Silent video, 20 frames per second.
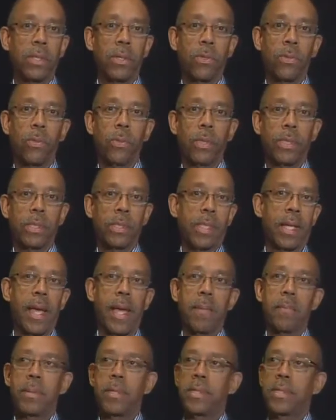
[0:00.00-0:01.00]
coolest
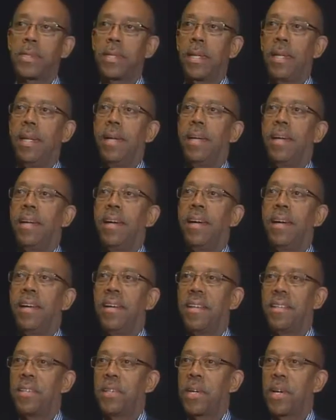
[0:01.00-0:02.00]
campus uh,
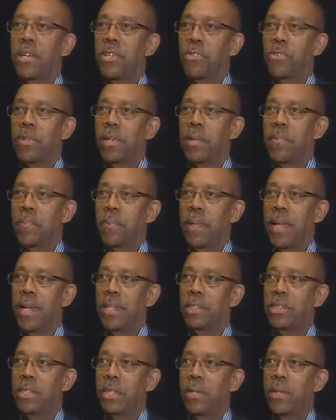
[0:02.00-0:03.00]
in the country
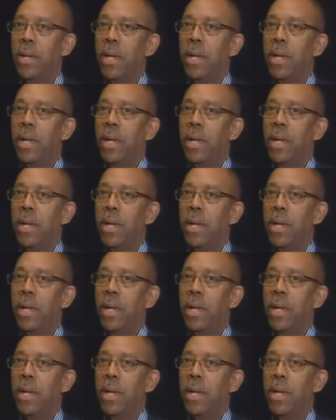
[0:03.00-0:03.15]
last year.